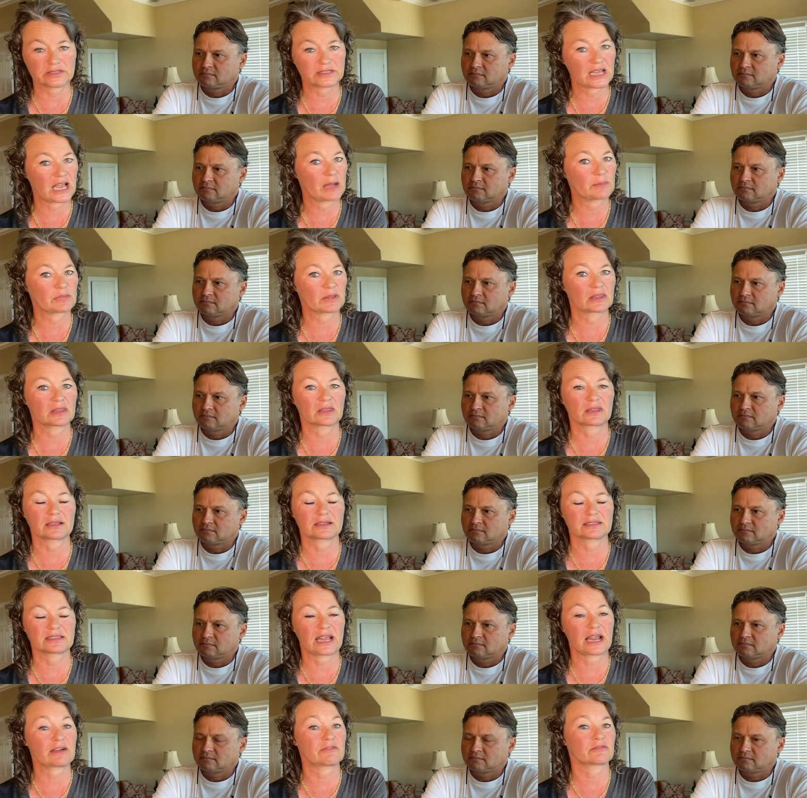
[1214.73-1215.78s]
Speaker 1: top of the
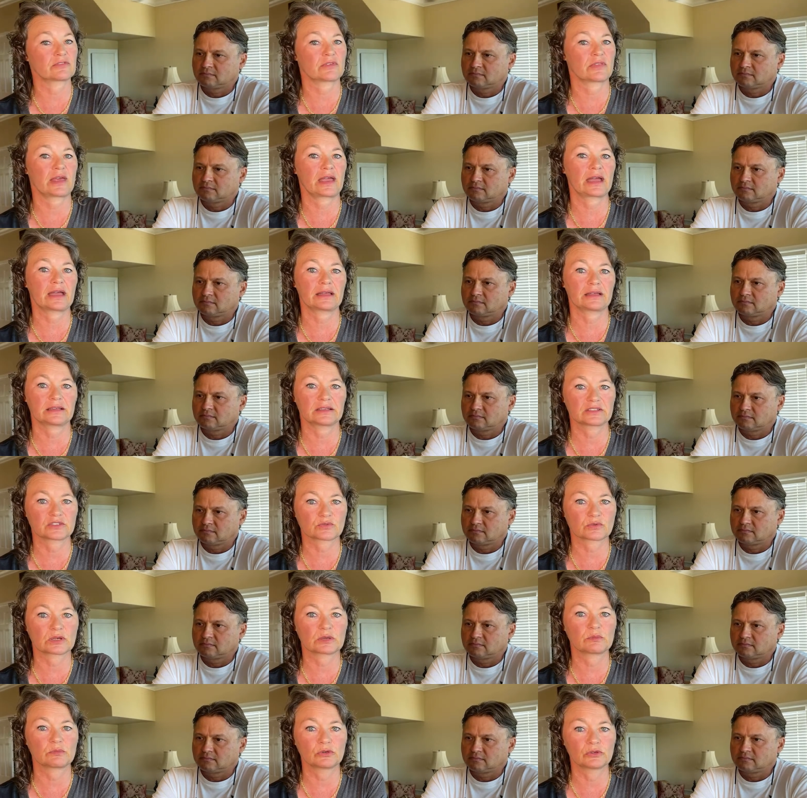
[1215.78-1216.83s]
list after that is
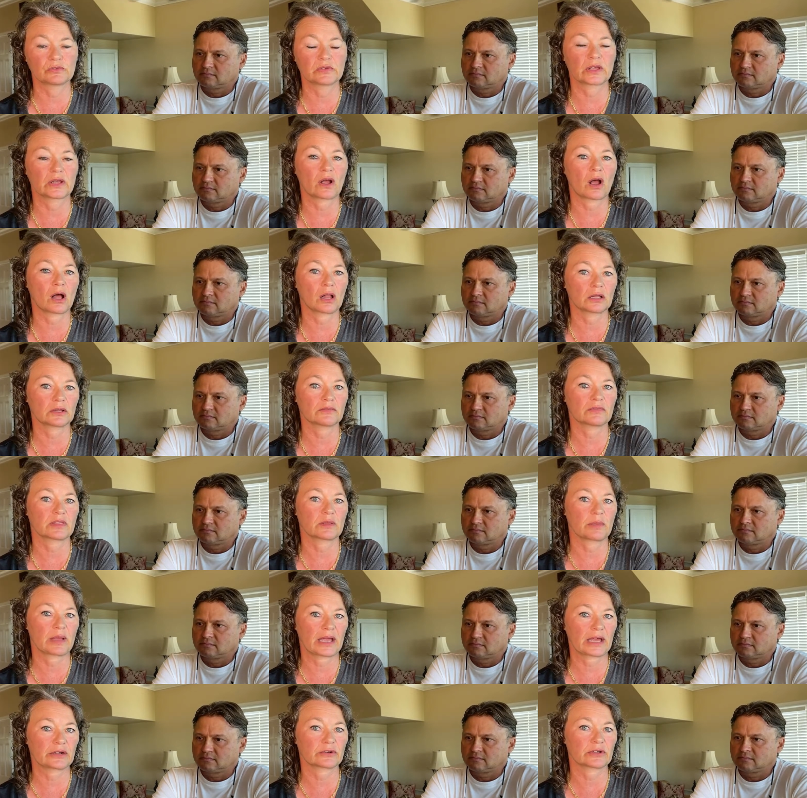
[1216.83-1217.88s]
removing all of the
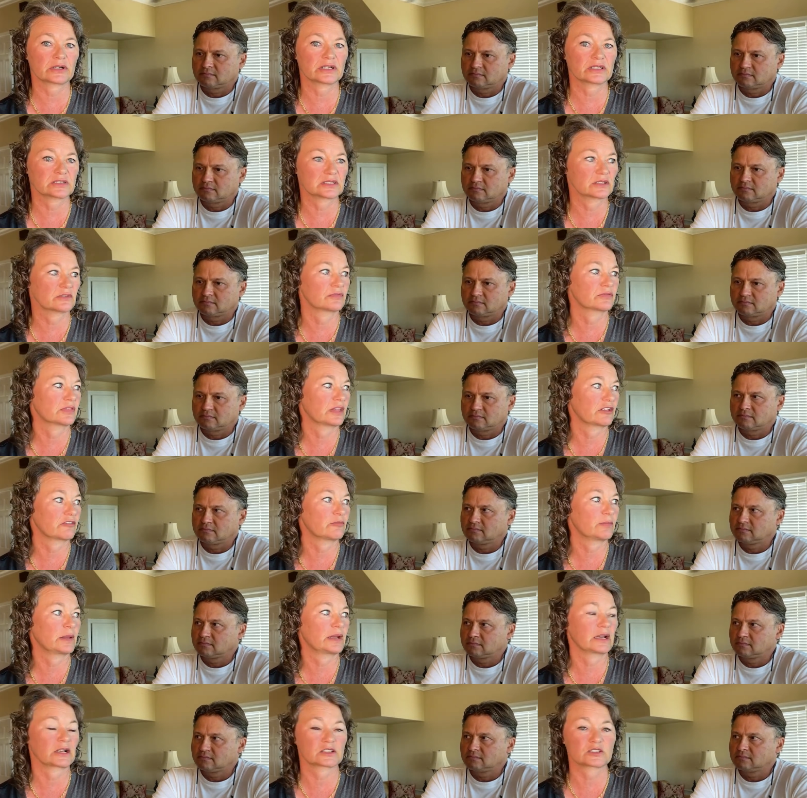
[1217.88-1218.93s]
batteries if
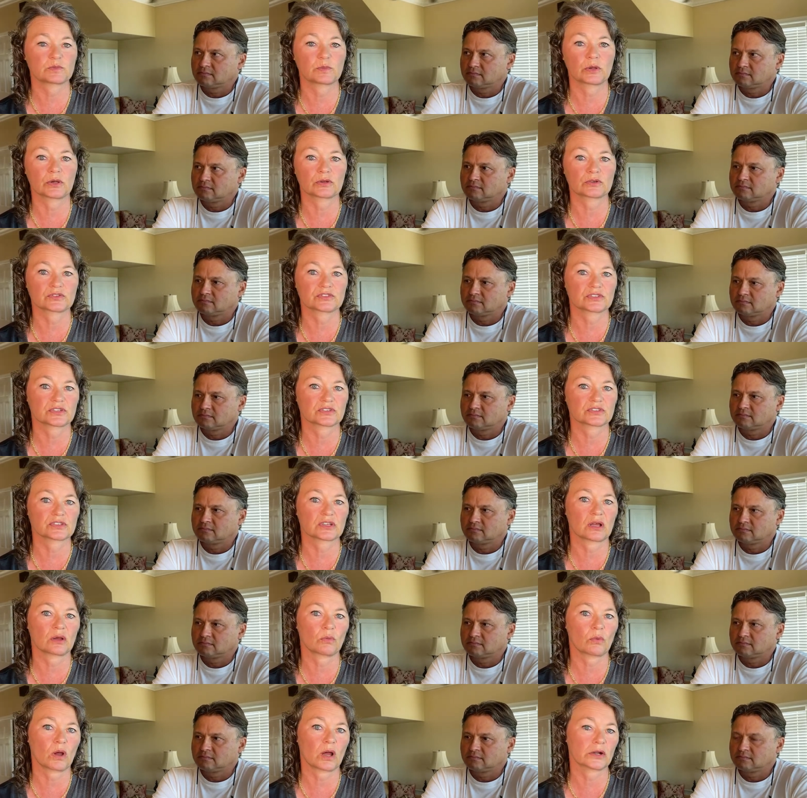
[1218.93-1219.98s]
they've been exposed to
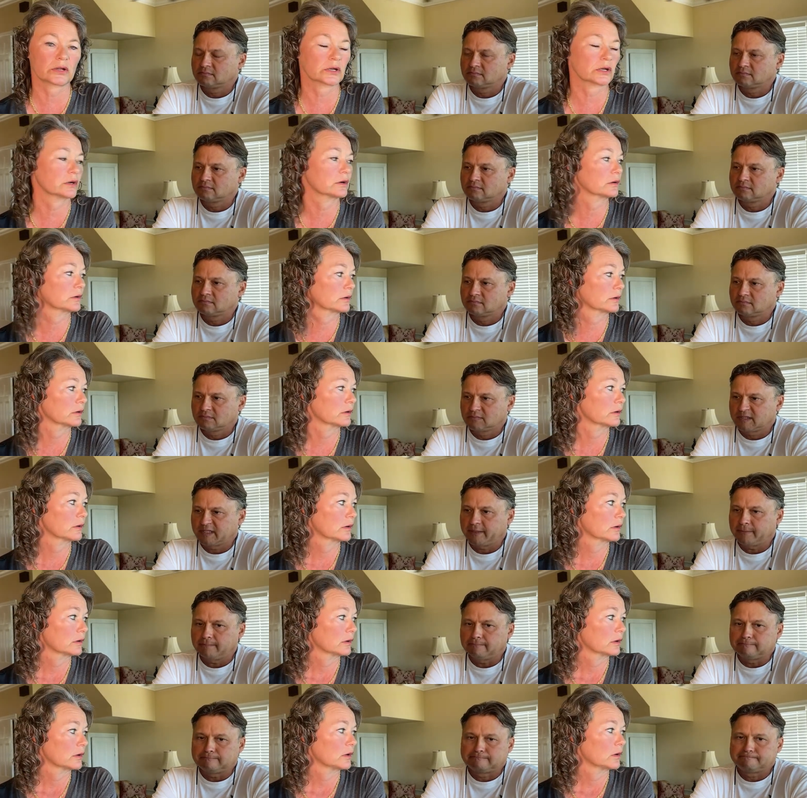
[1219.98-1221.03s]
salt water.
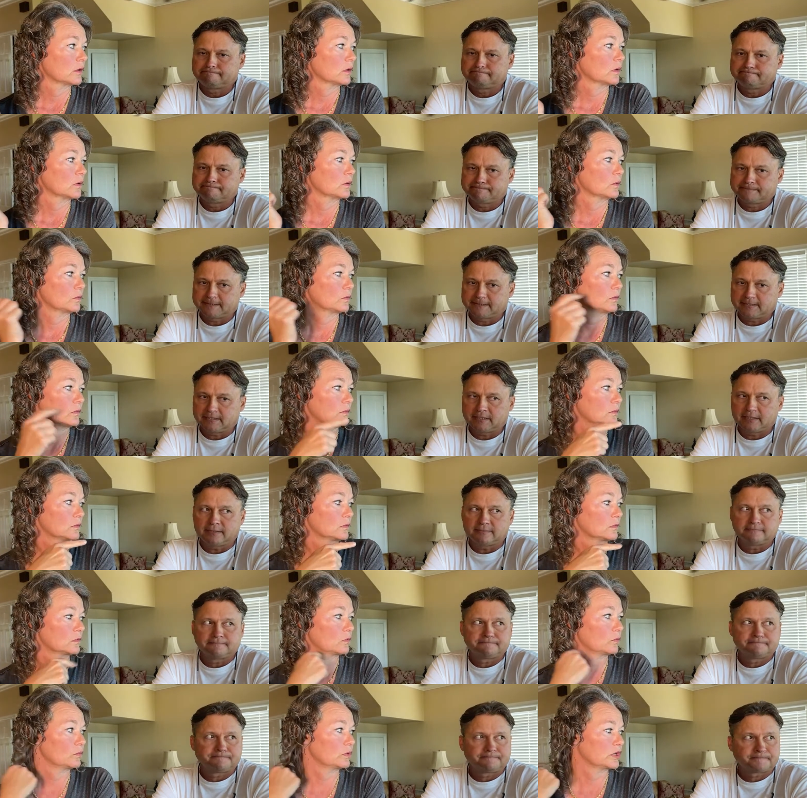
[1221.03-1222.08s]
Speaker 2: Yep, that's it.
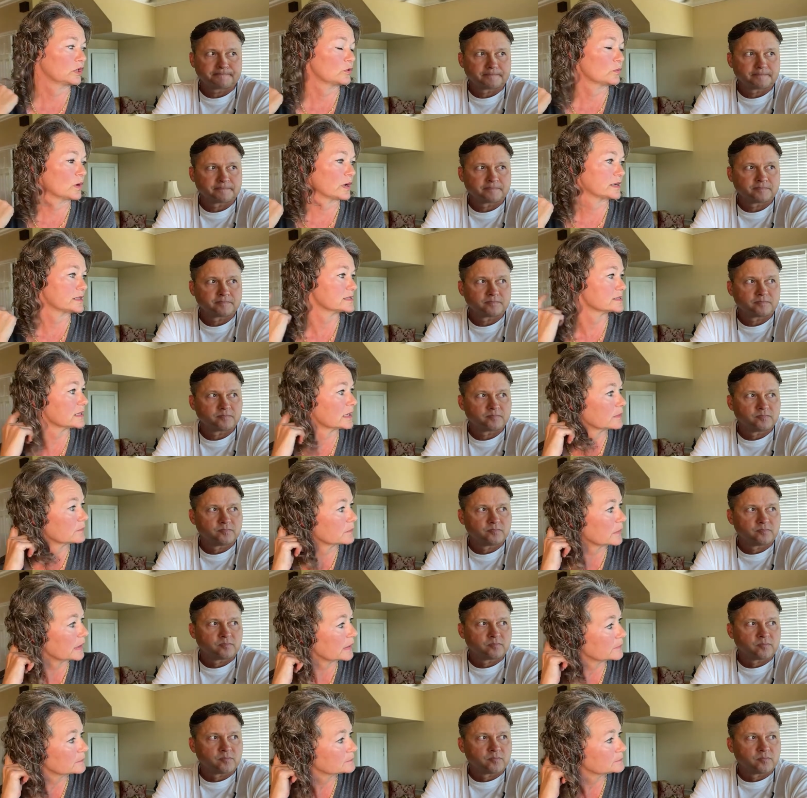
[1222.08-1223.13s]
What do you want to say,
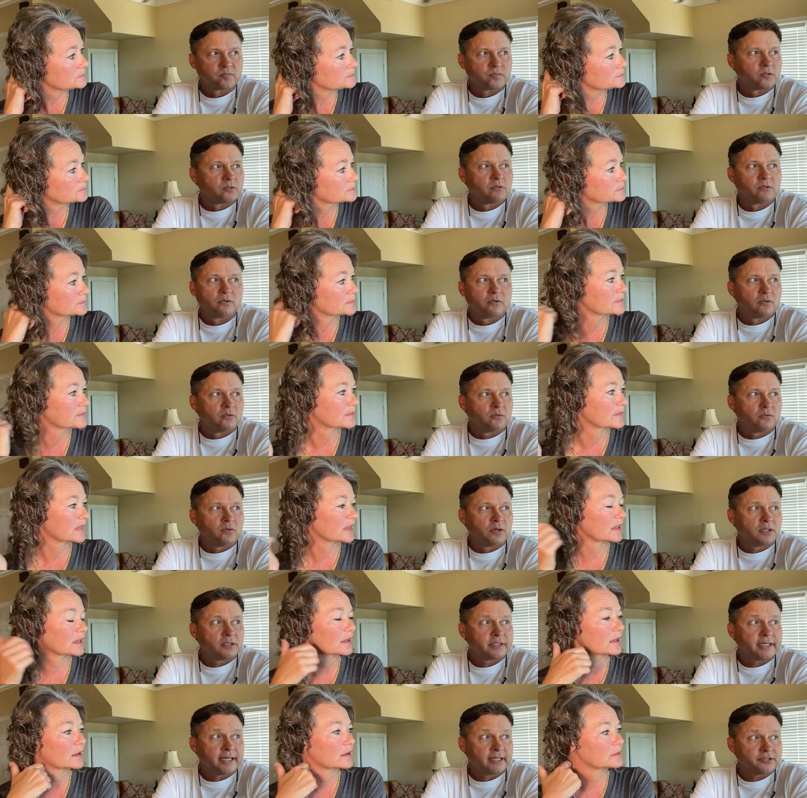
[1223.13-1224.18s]
Matt?
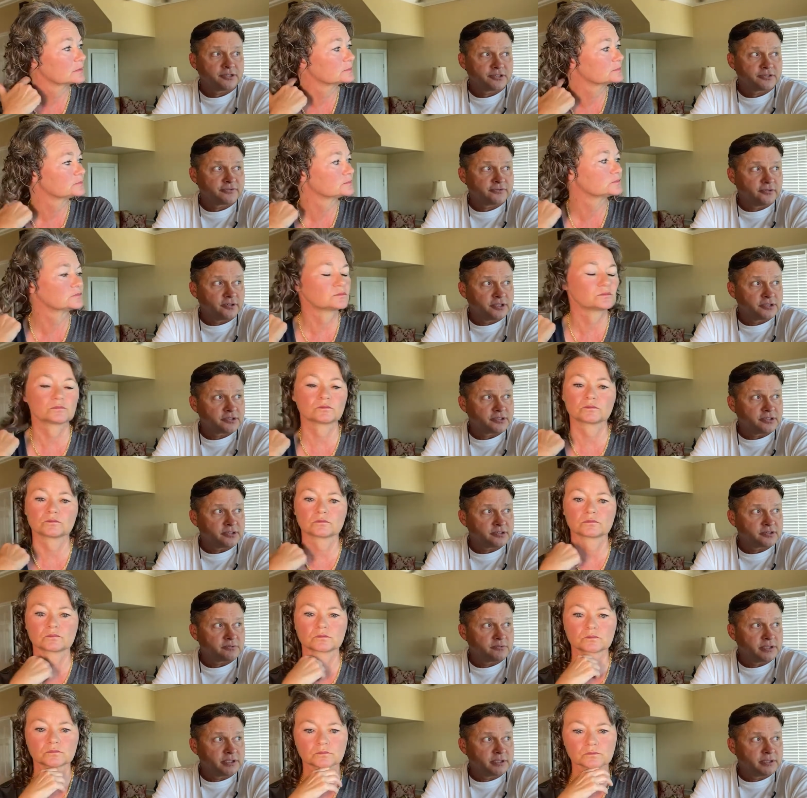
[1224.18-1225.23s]
Well, yeah, just for
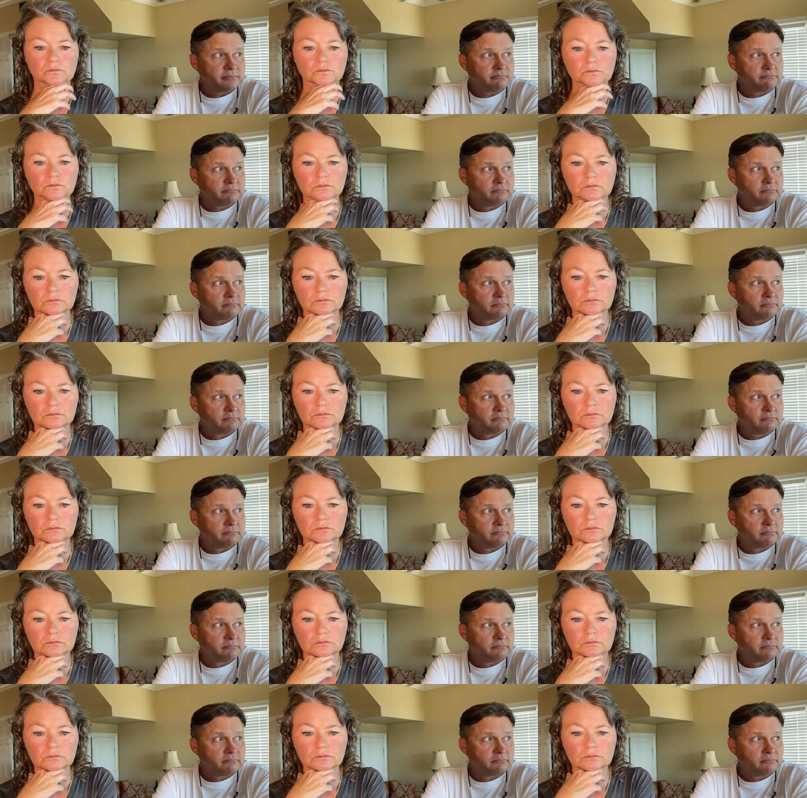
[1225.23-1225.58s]
instance, we